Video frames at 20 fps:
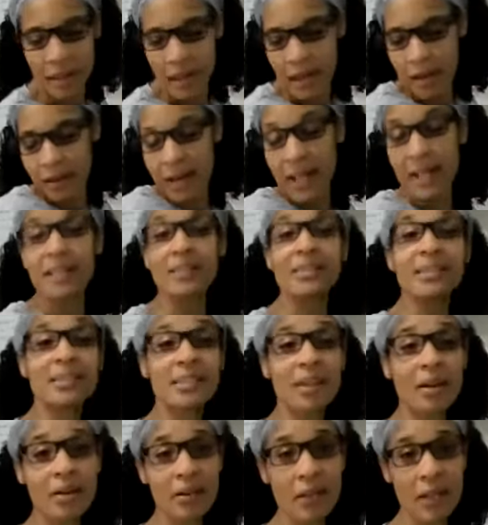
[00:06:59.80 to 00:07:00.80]
All right,
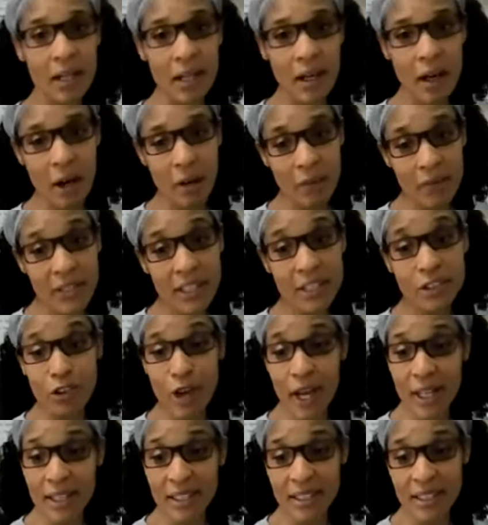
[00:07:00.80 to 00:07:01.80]
so hopefully
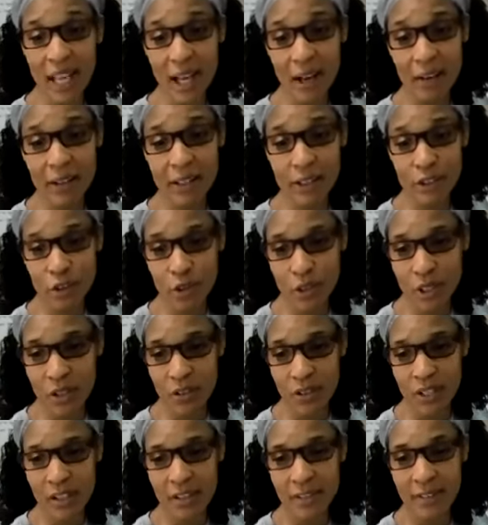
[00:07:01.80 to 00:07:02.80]
try this out. Enjoy
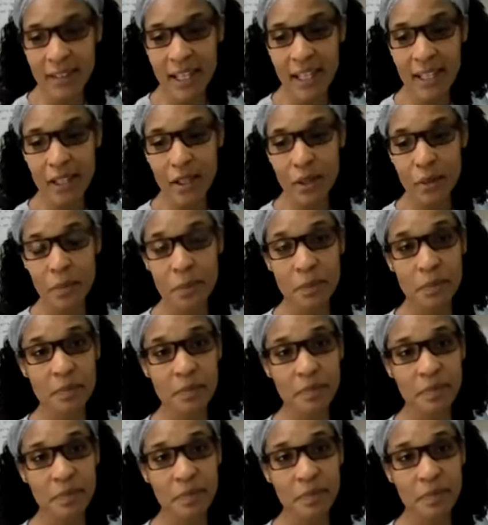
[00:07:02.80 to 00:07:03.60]
your year. Thank you.